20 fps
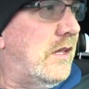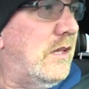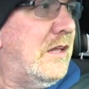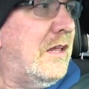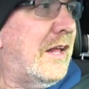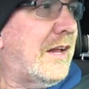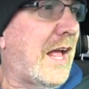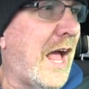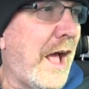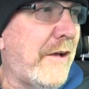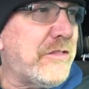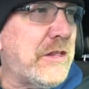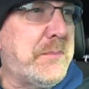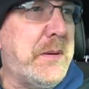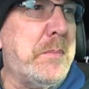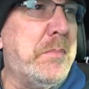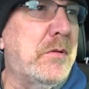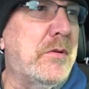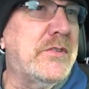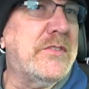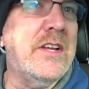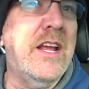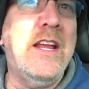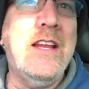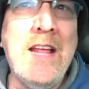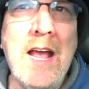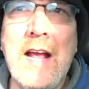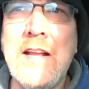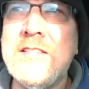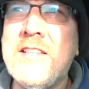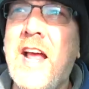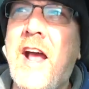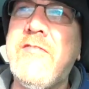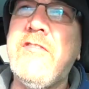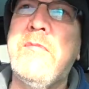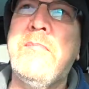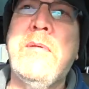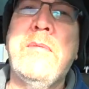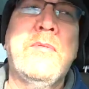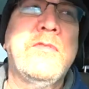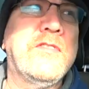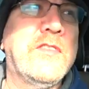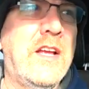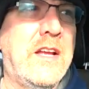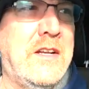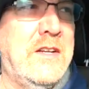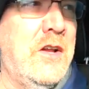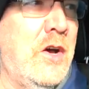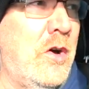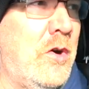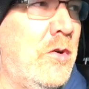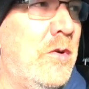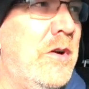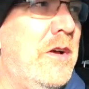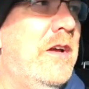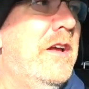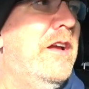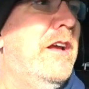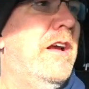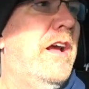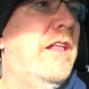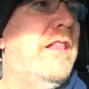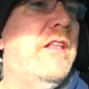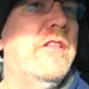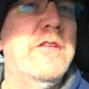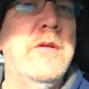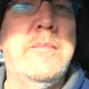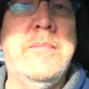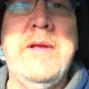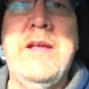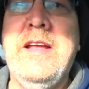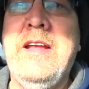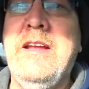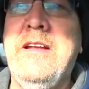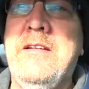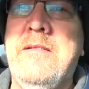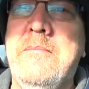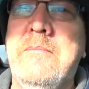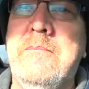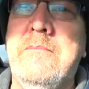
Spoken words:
Like half the people will say yes, half the people say no, and then there'll be,